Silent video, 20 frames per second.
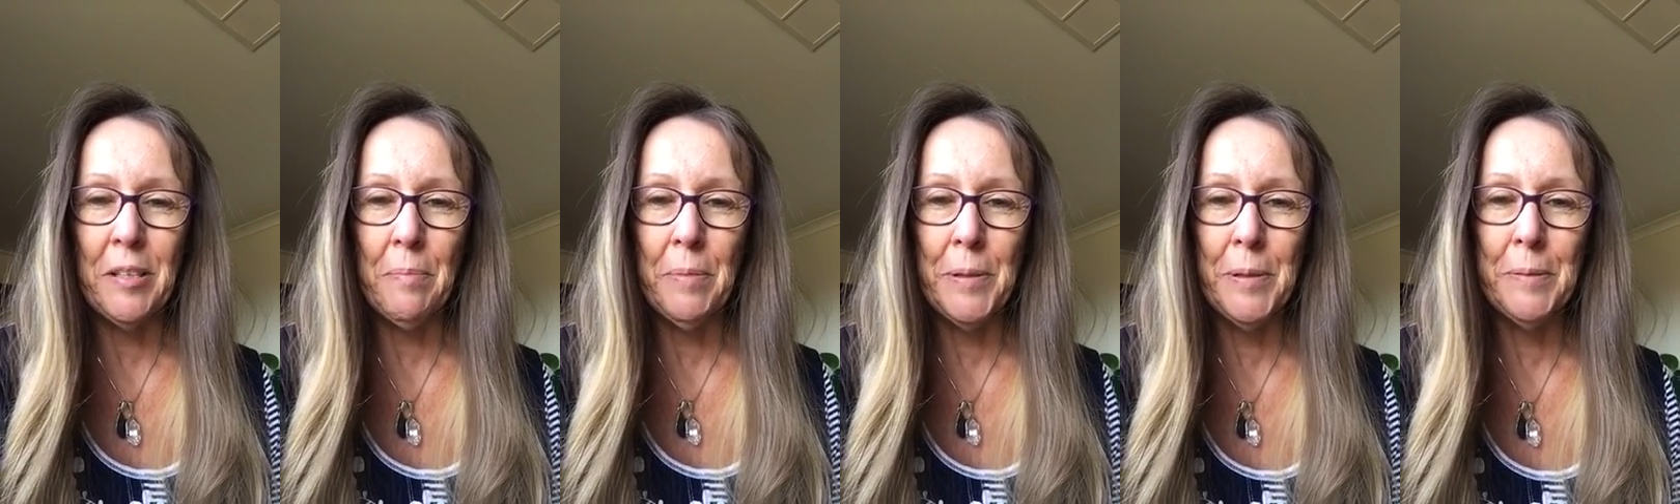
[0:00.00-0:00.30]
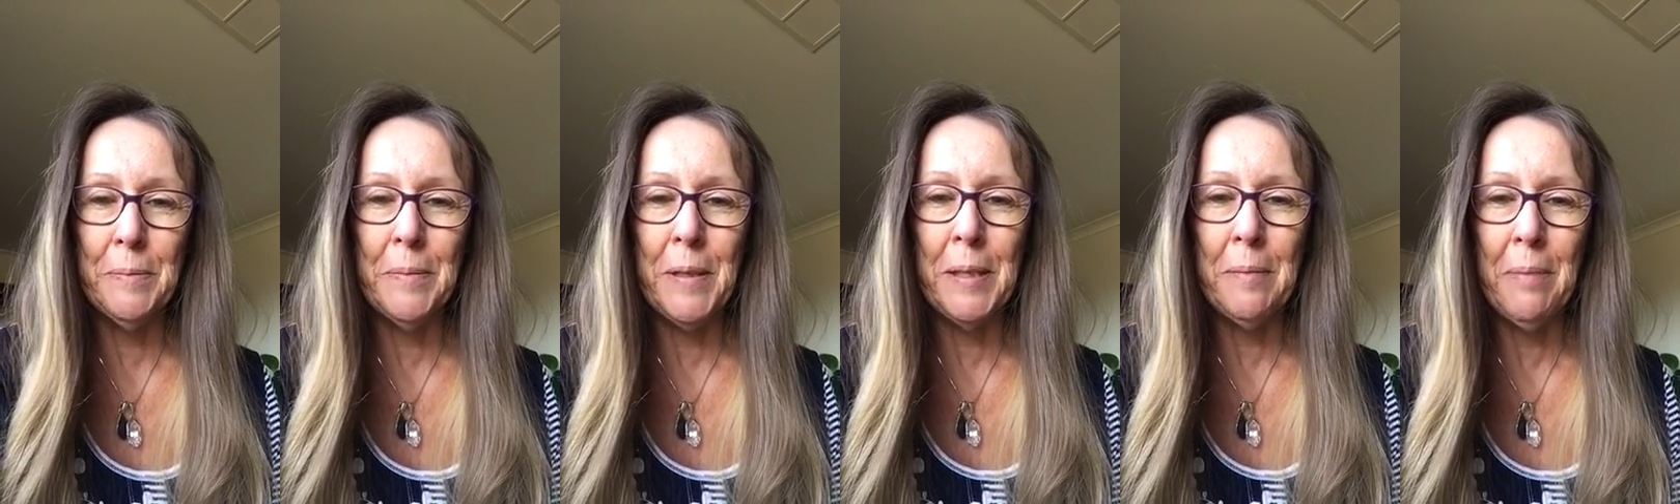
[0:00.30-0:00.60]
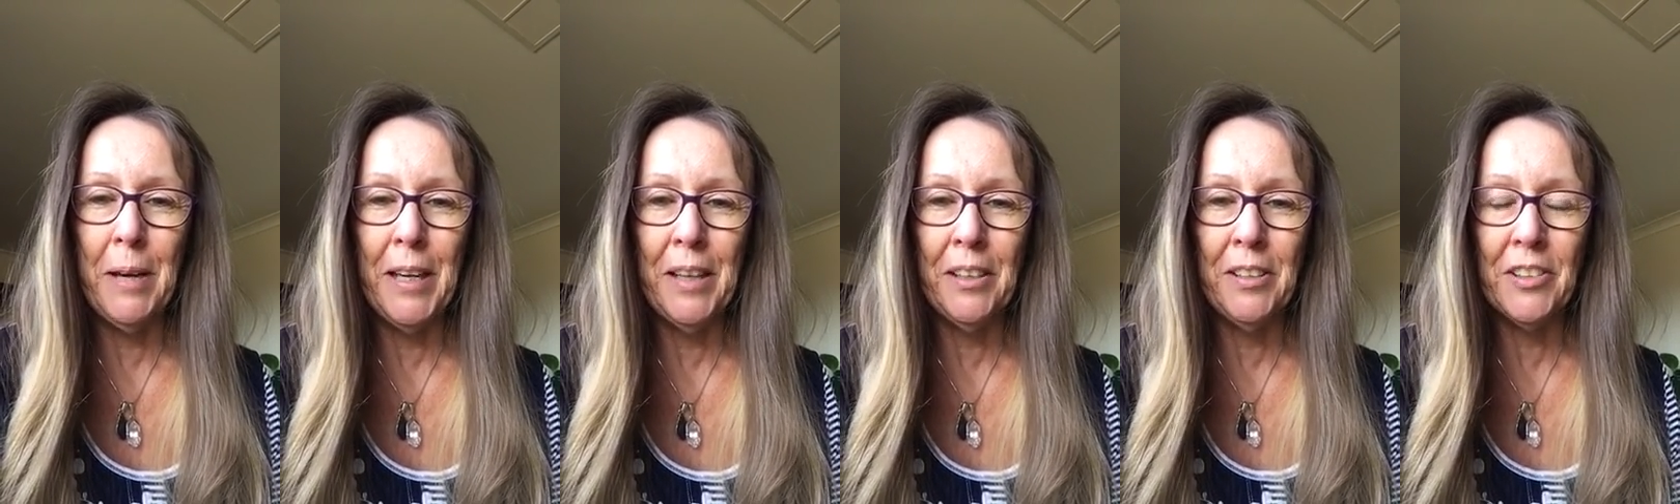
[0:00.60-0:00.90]
to put me
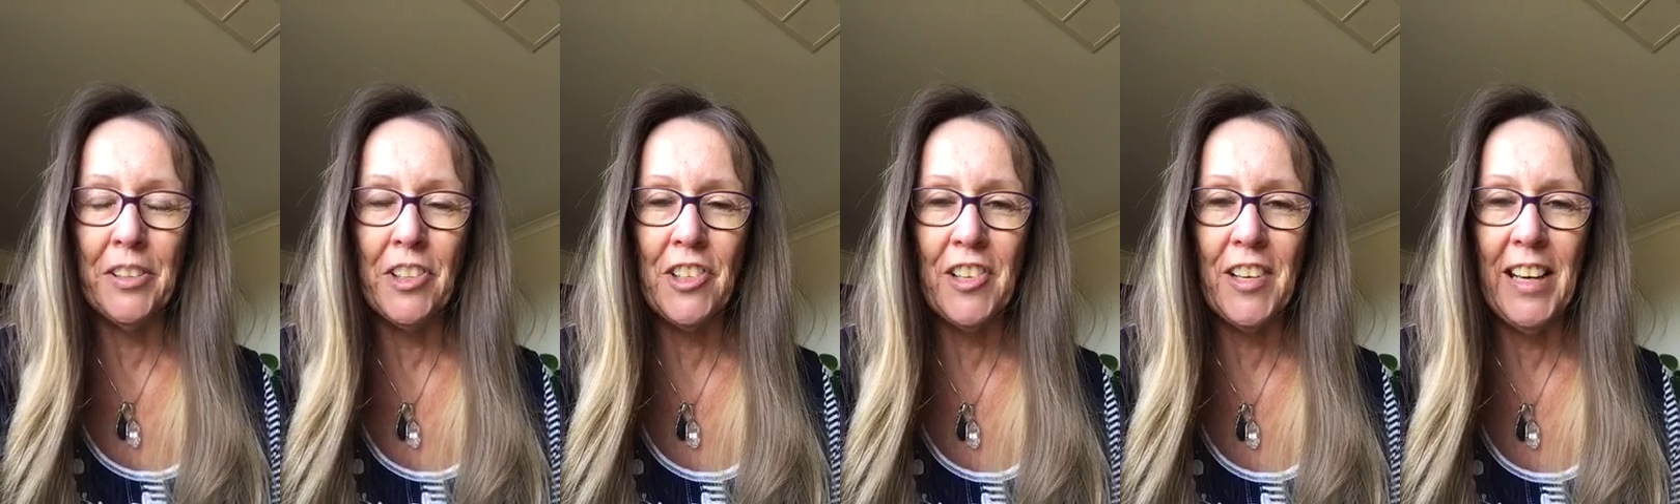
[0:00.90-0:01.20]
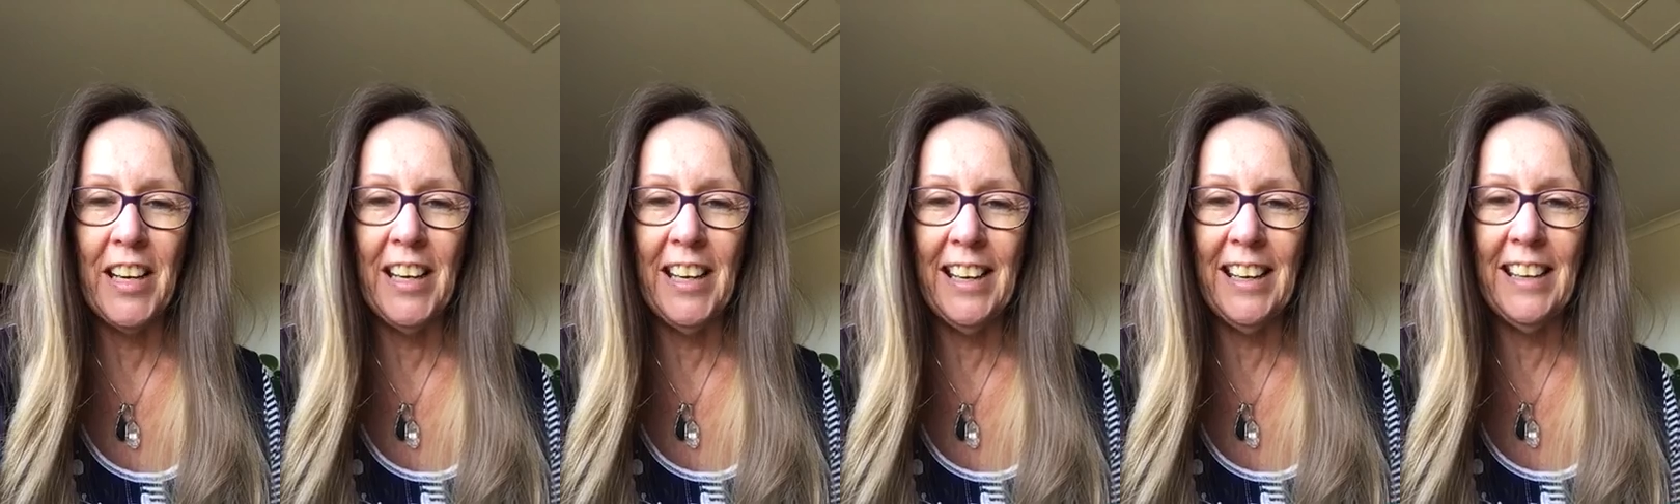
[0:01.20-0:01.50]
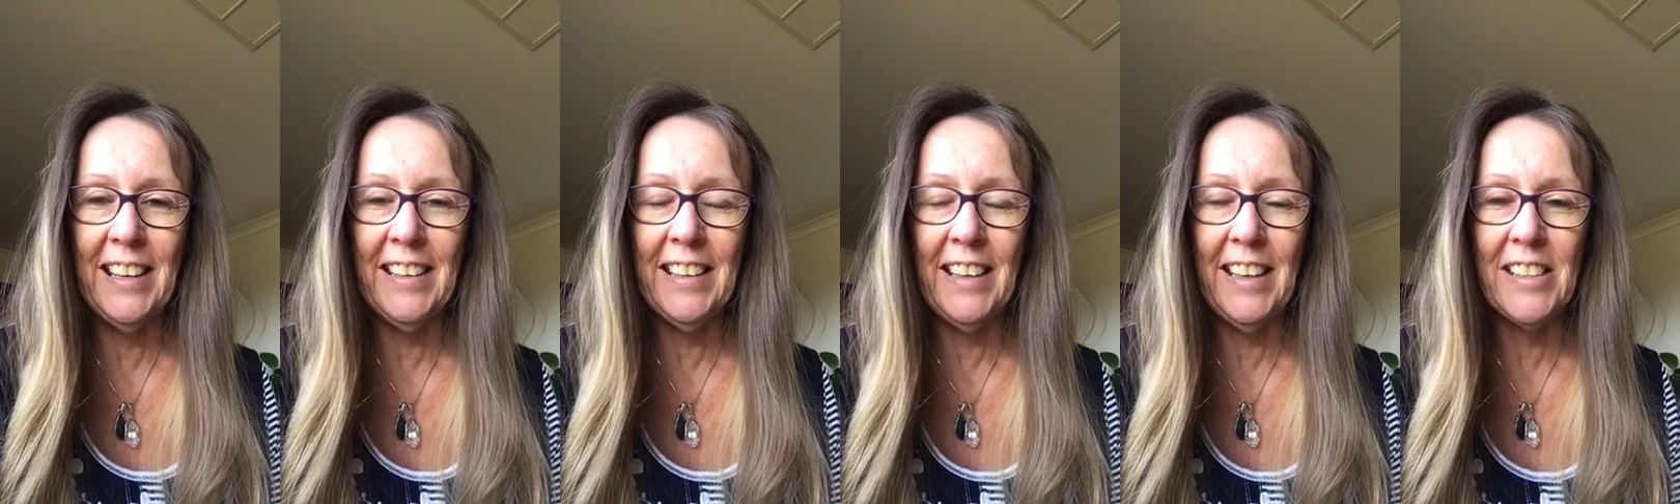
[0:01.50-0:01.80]
back on track